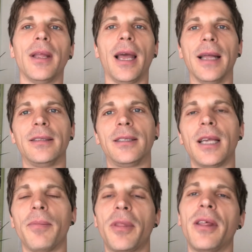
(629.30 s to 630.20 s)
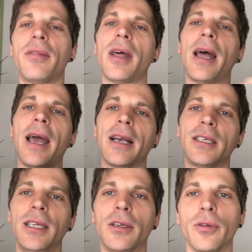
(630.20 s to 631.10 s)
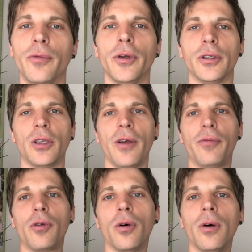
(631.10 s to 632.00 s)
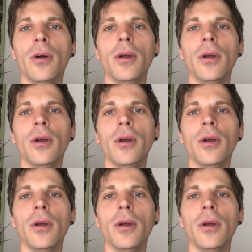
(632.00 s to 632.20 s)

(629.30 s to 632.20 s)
and something that actually converts. So if you're